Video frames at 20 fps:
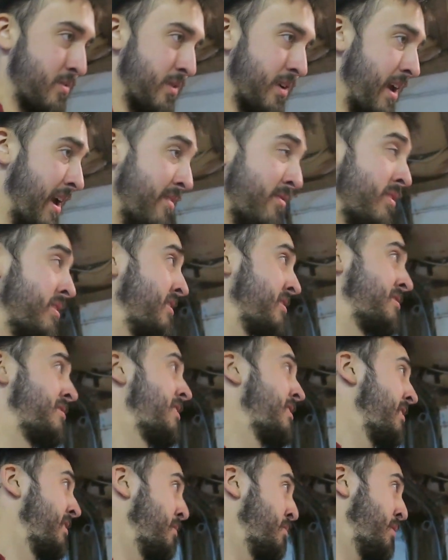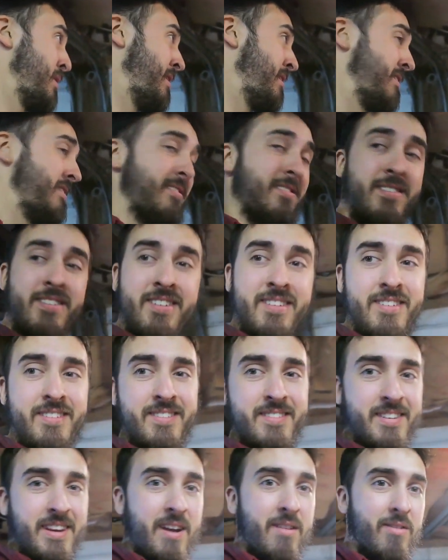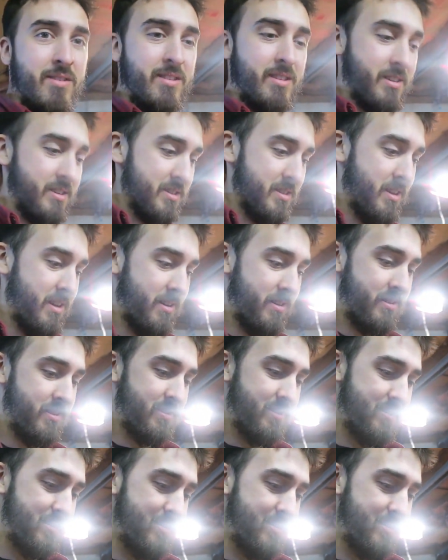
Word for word: Everything's taken apart. Everything's done.